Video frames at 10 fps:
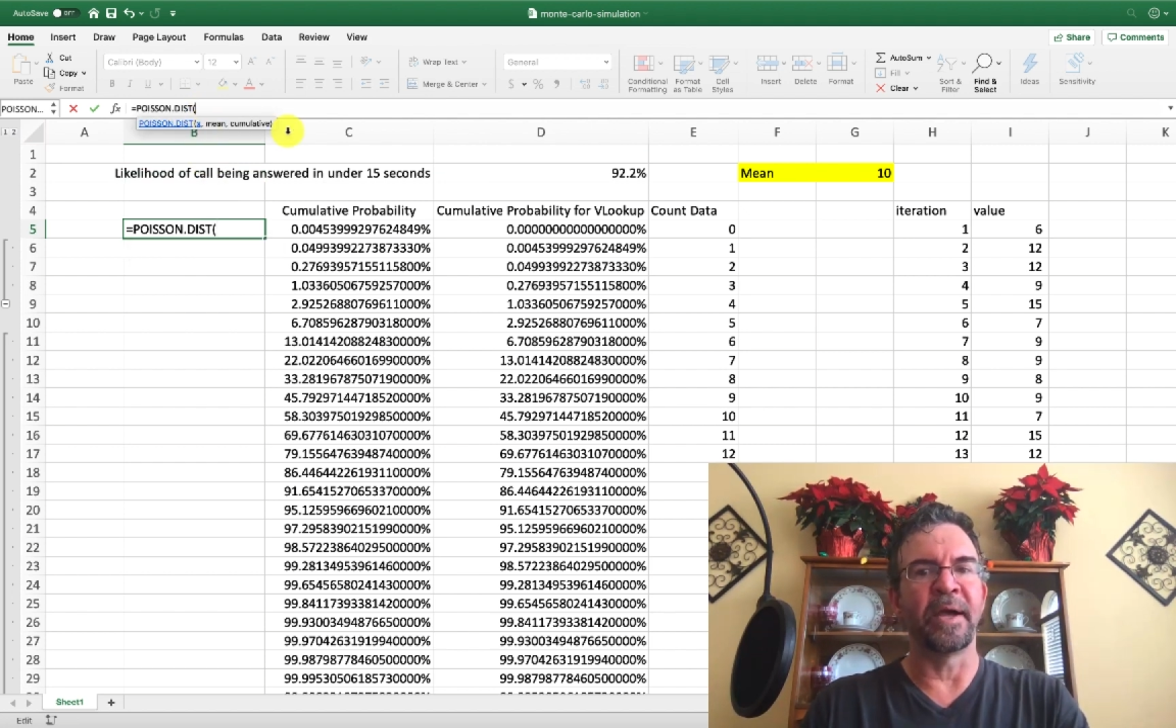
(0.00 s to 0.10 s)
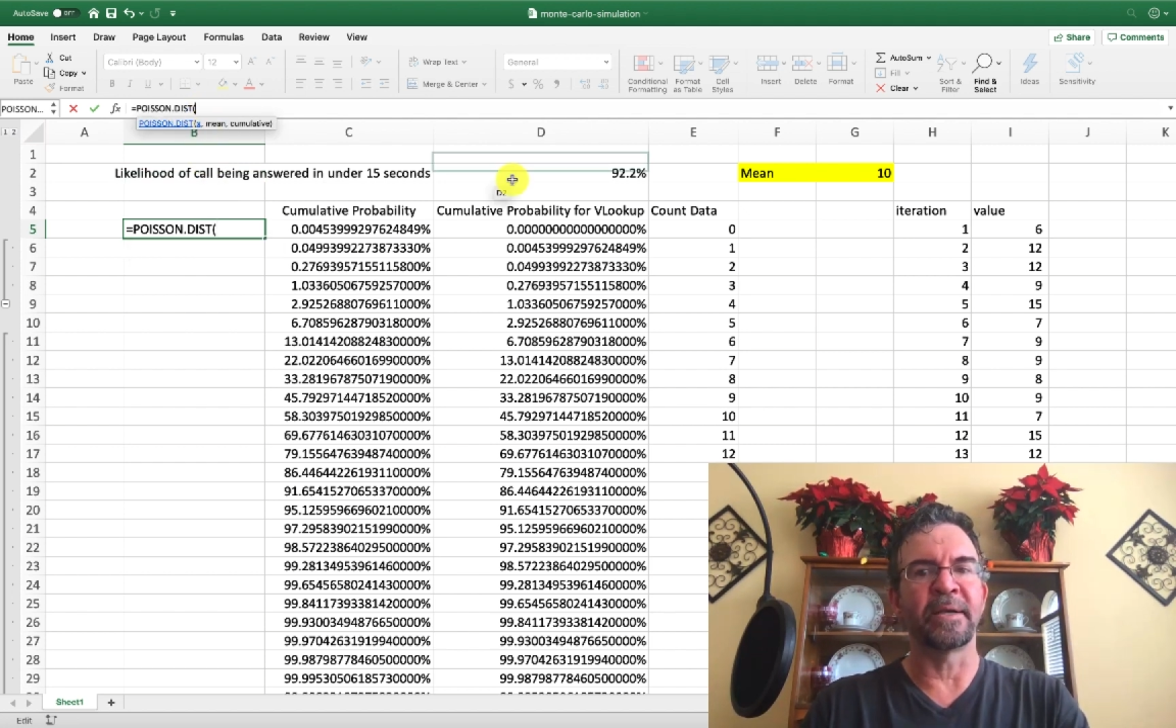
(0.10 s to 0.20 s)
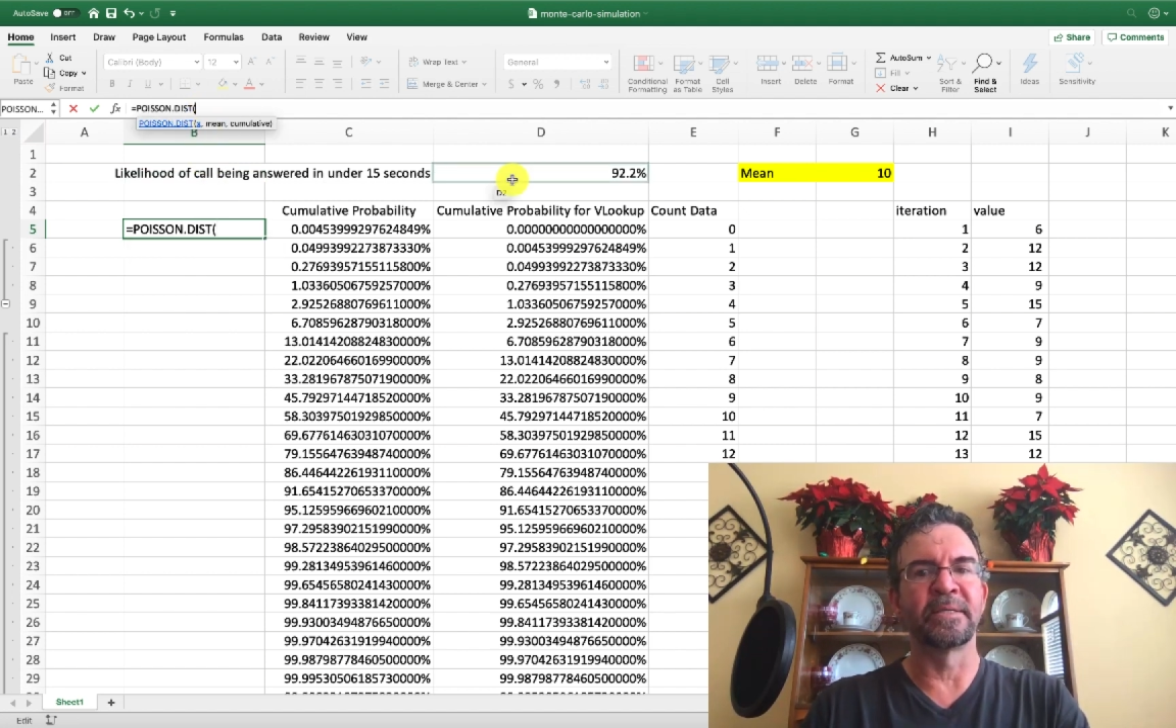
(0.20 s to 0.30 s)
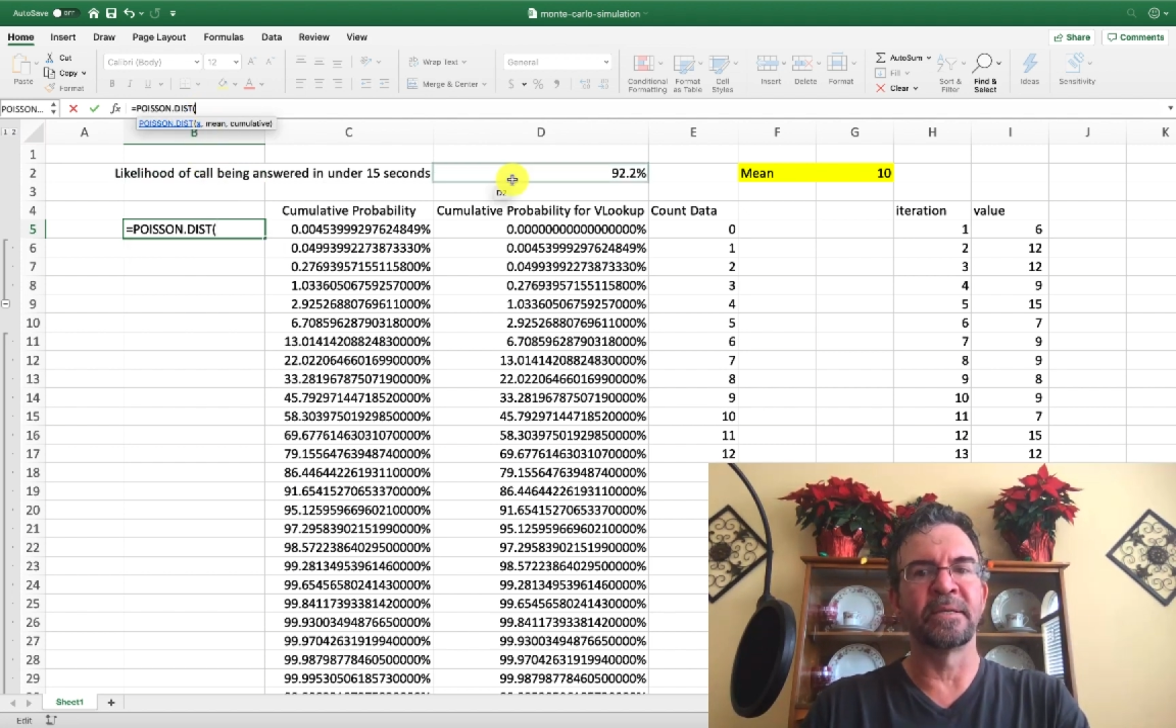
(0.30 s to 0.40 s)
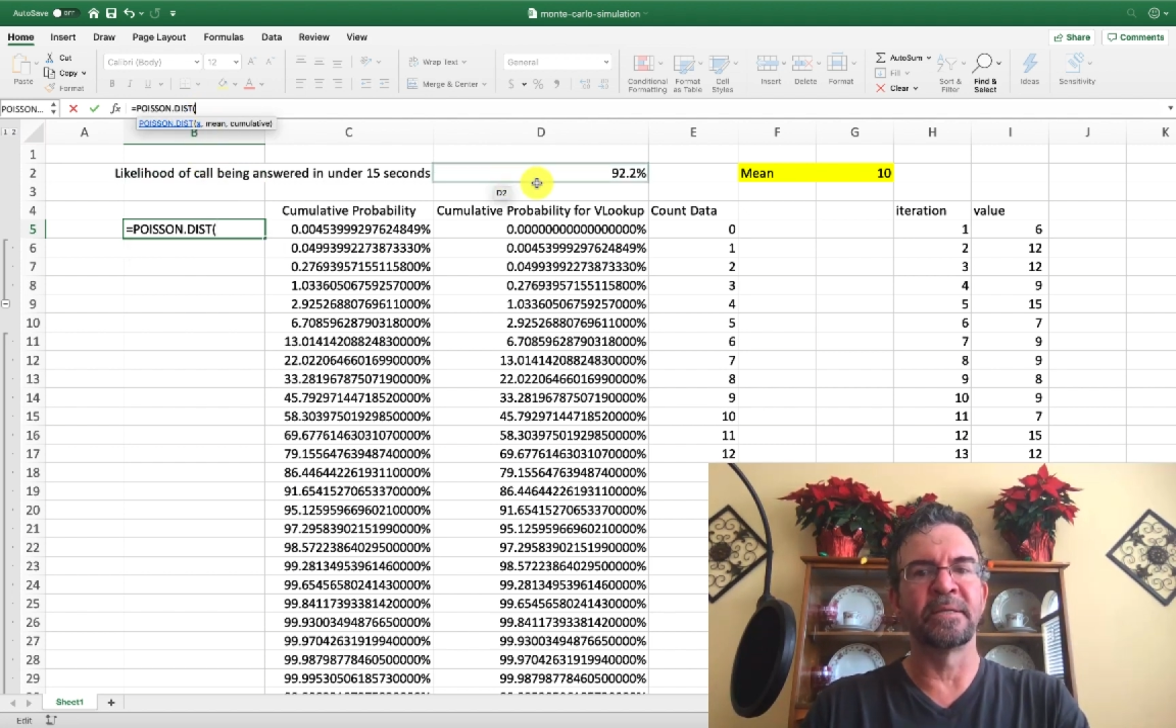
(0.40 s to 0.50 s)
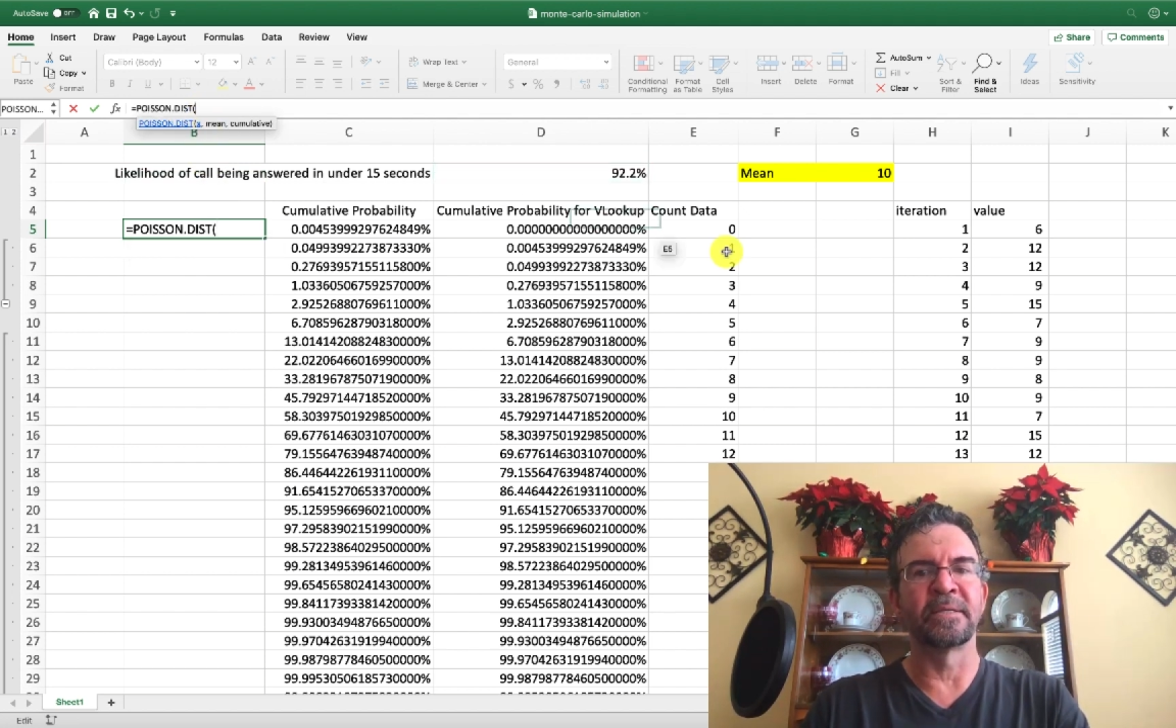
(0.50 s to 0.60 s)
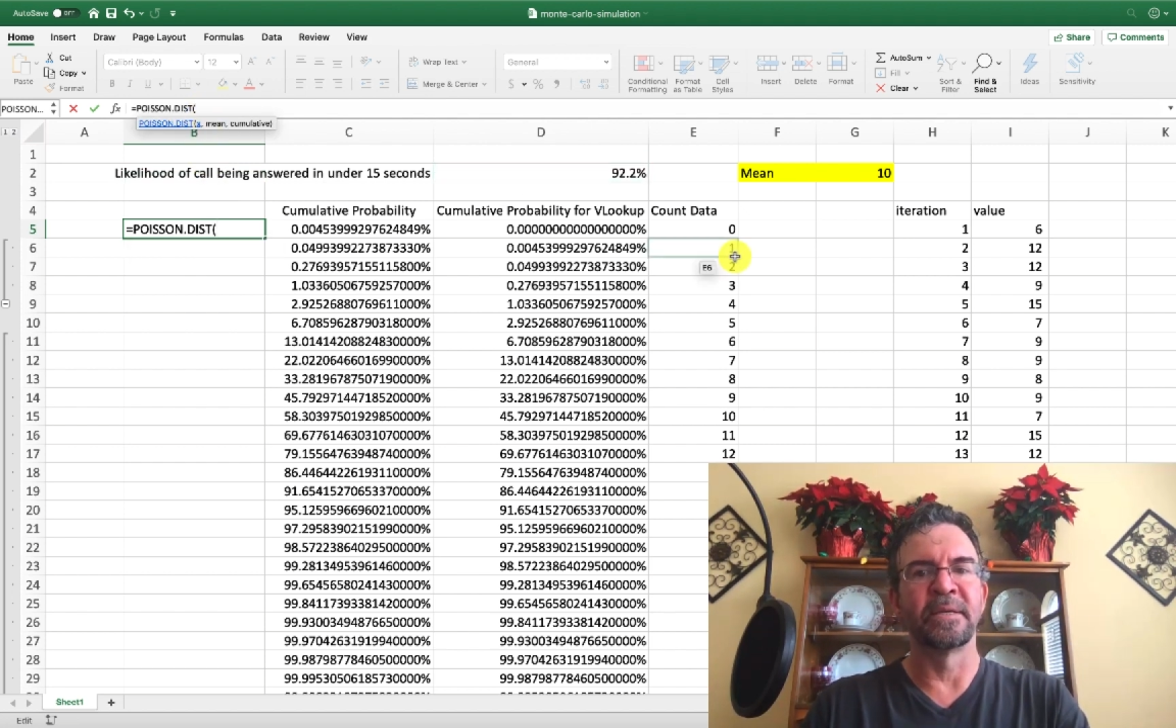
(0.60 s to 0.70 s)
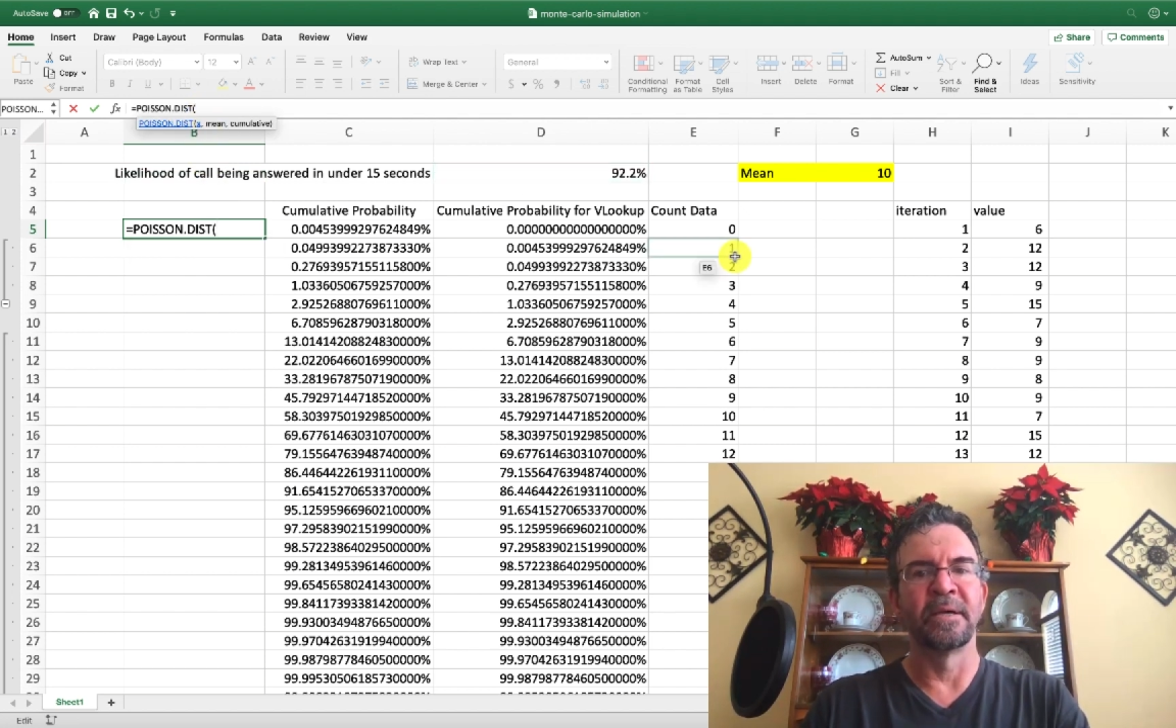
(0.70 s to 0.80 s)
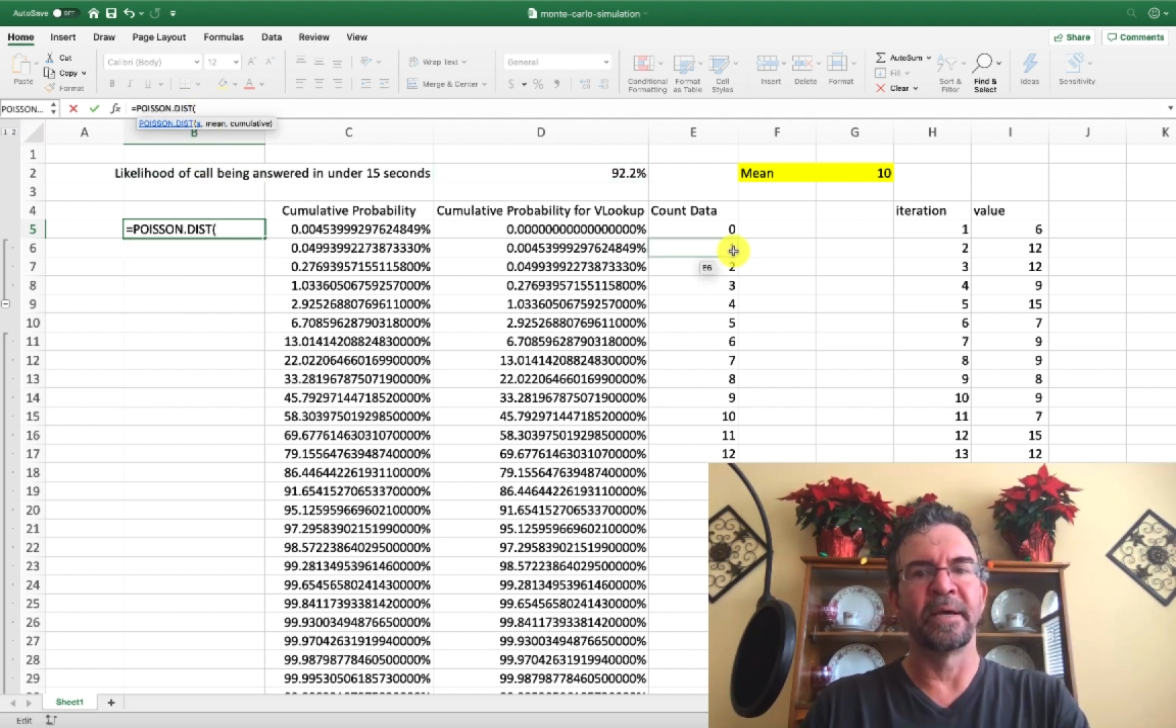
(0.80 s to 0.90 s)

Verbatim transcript: X is.